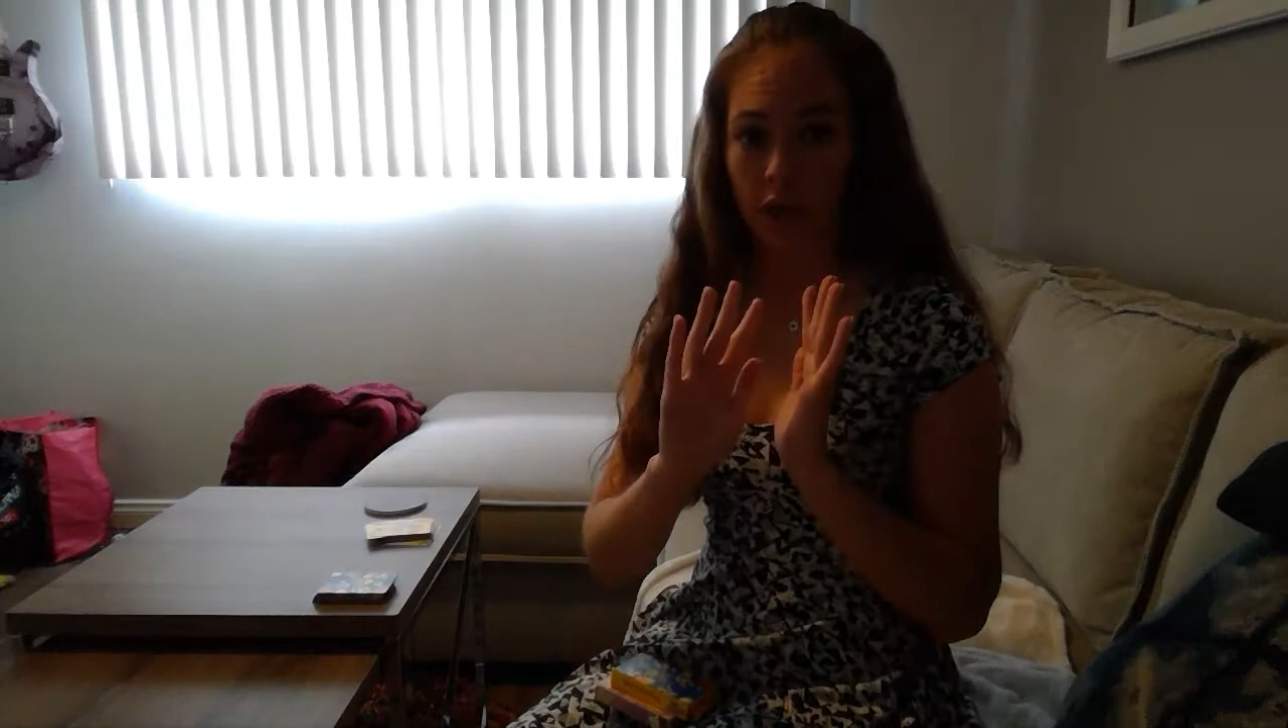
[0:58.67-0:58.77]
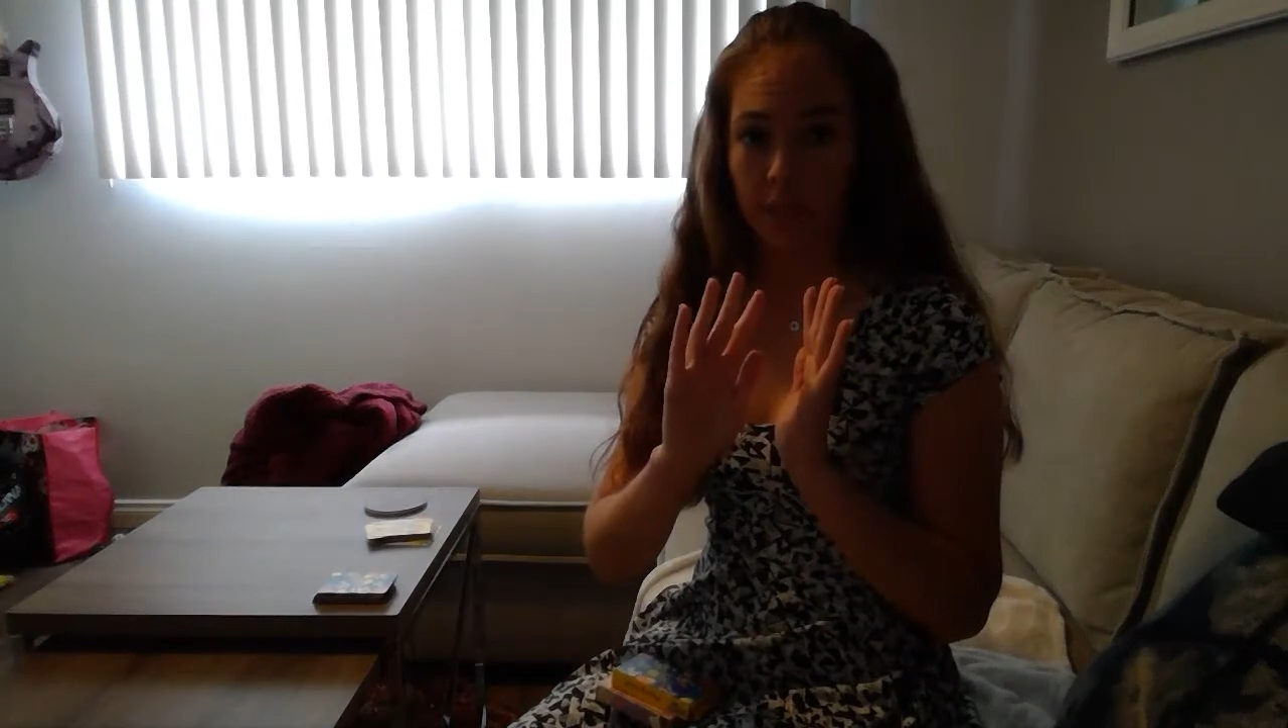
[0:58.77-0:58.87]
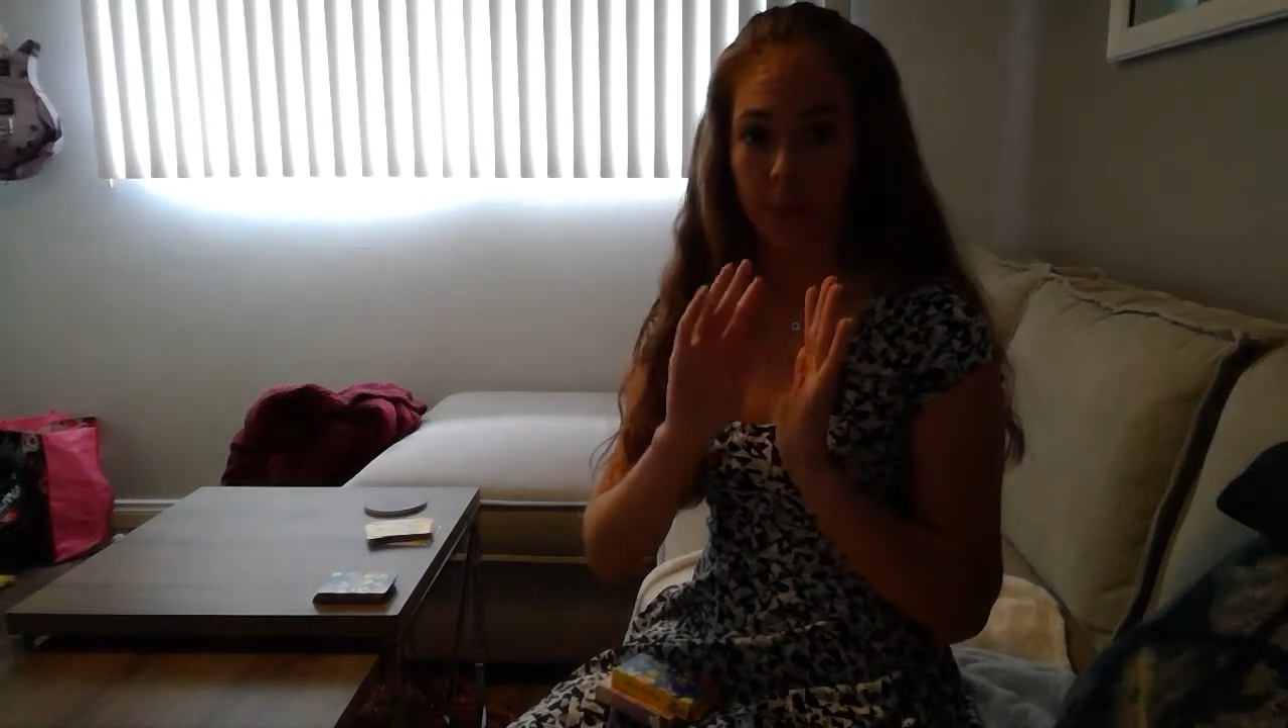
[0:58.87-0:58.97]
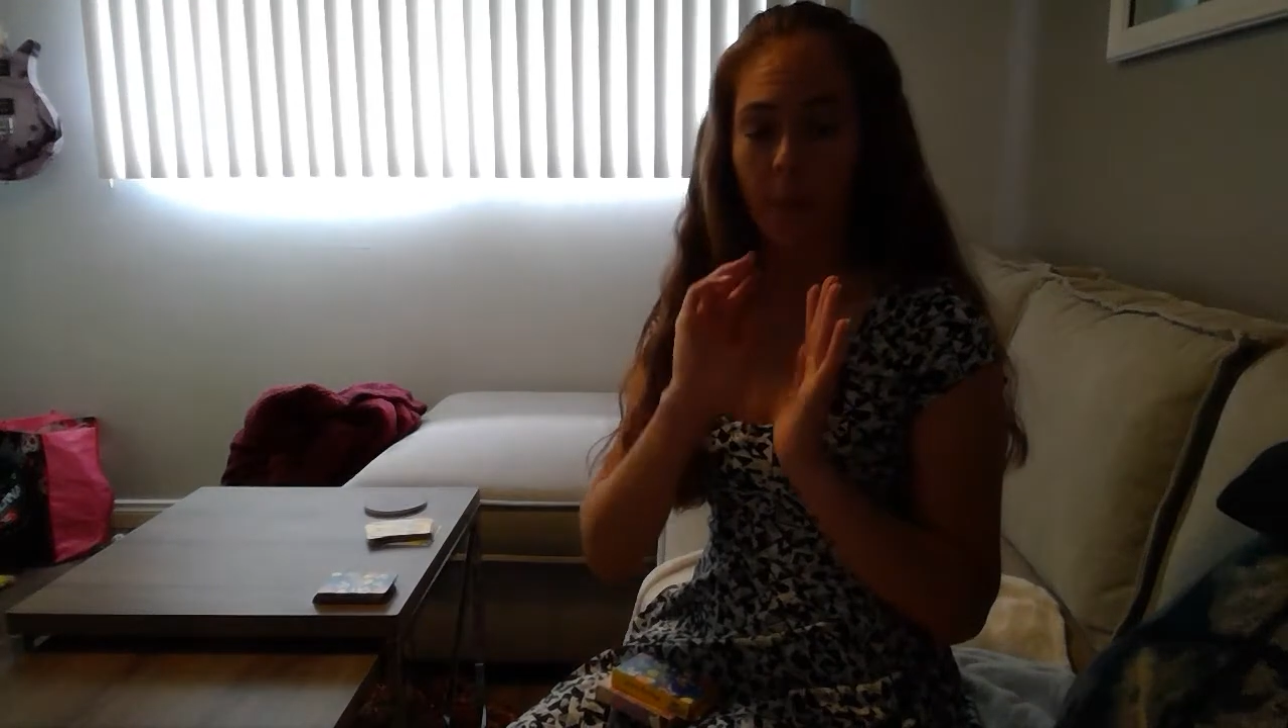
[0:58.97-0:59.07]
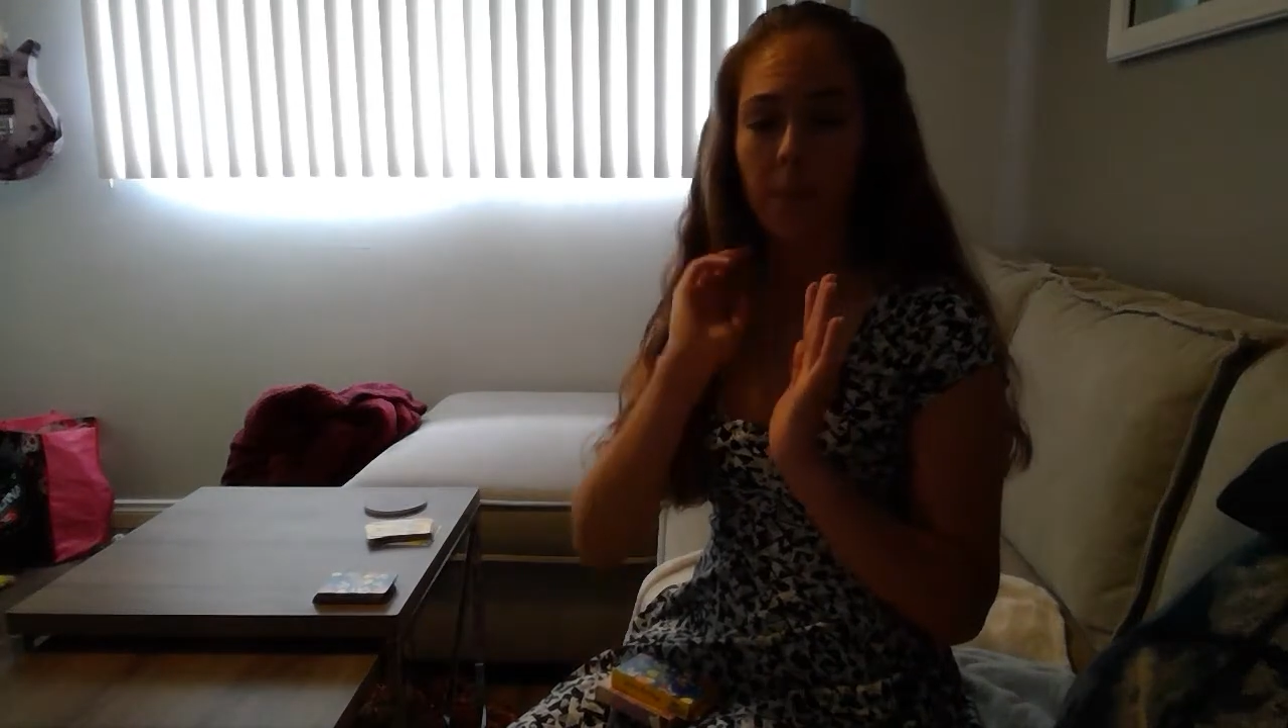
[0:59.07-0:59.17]

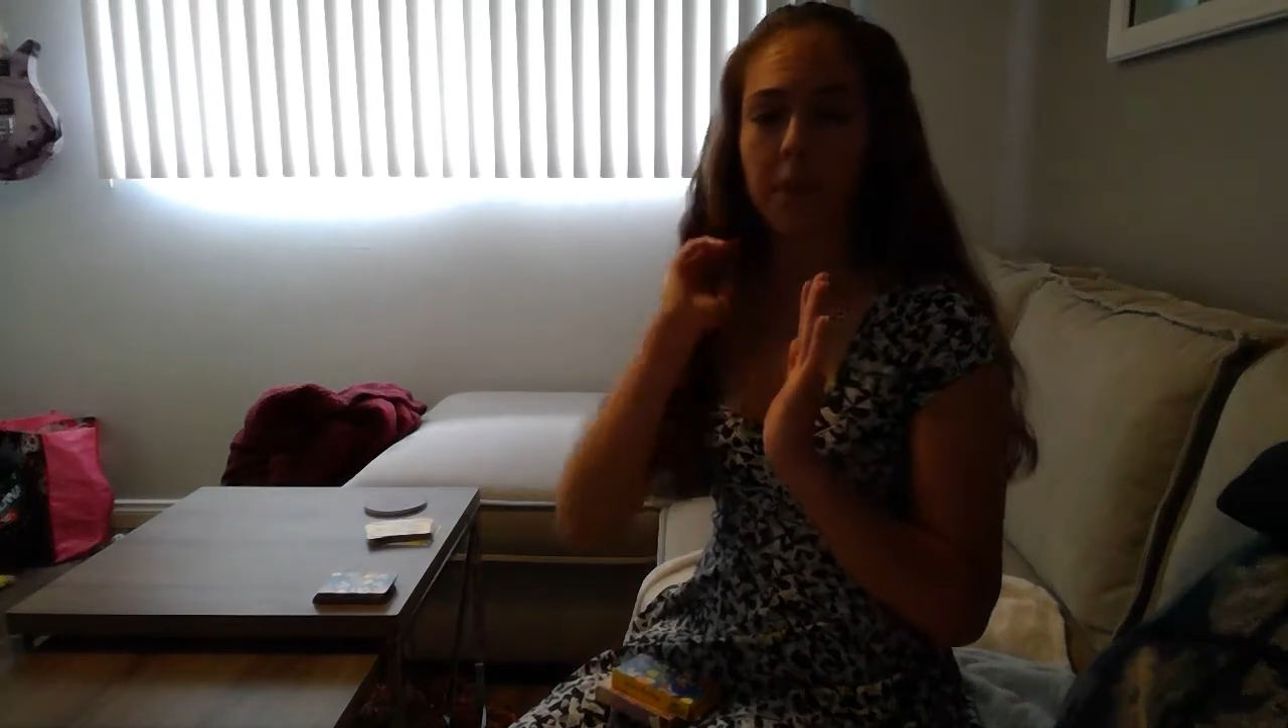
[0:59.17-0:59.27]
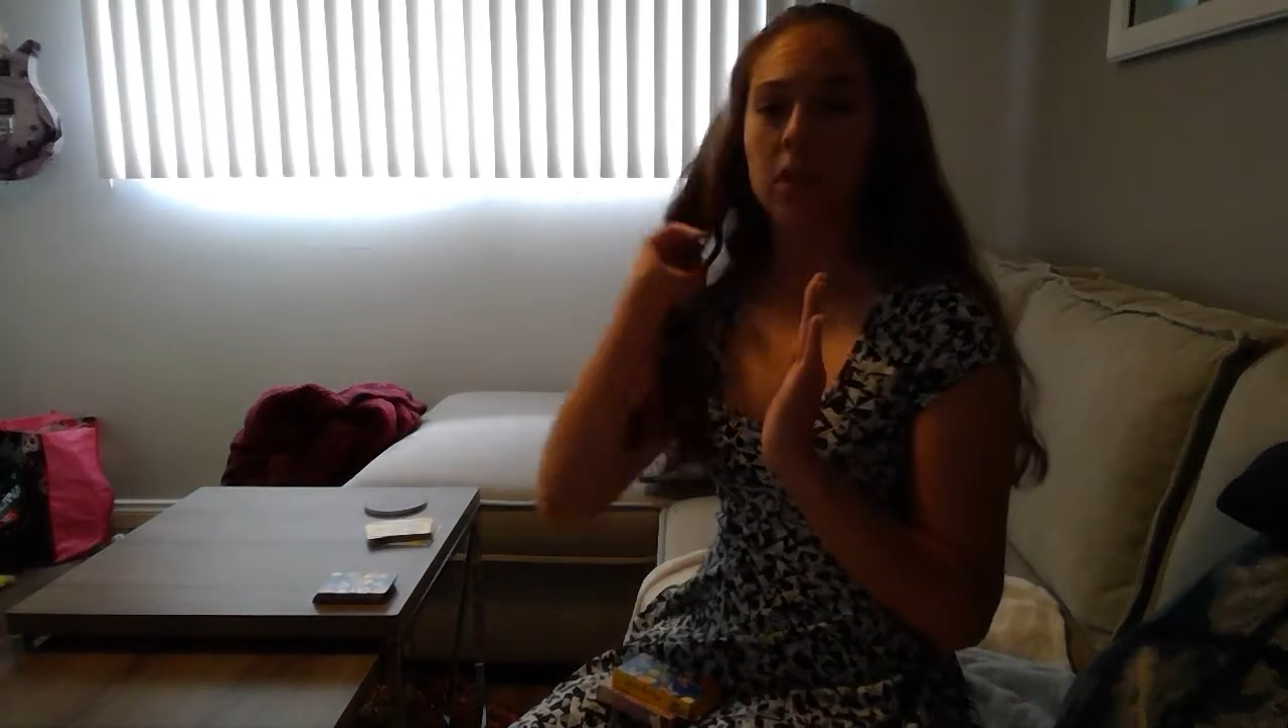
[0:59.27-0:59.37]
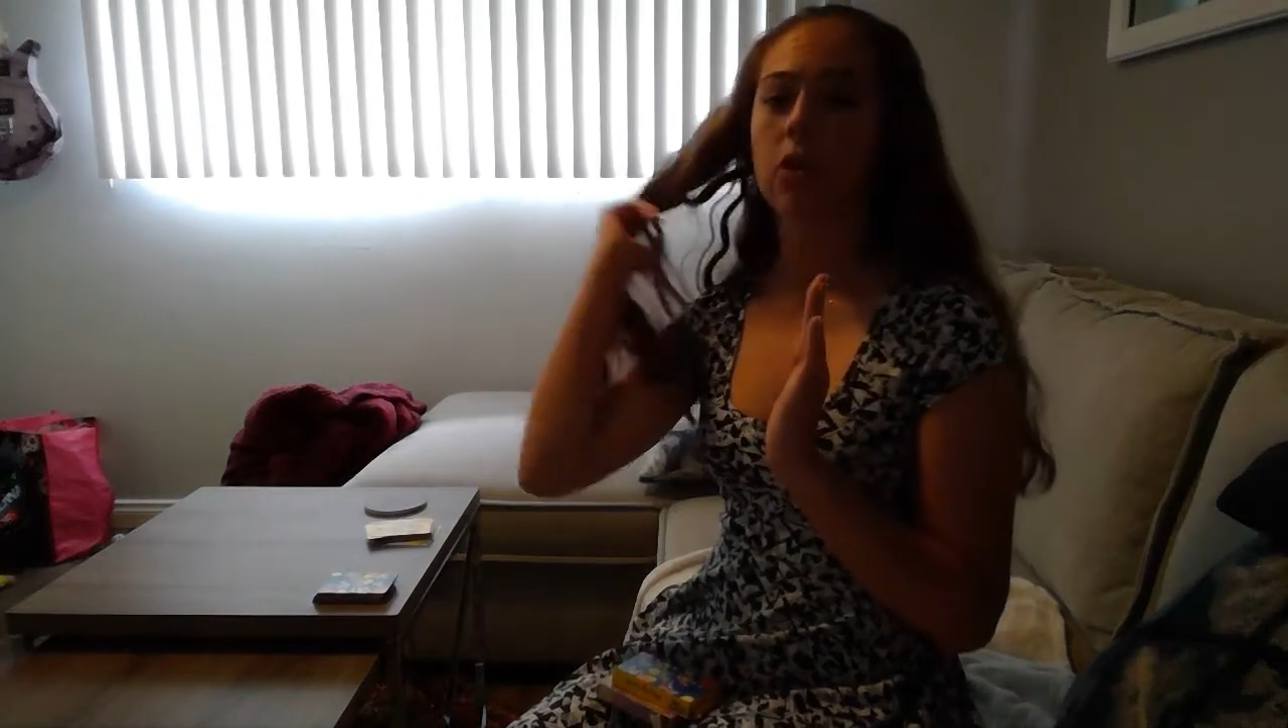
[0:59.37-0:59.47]
as well.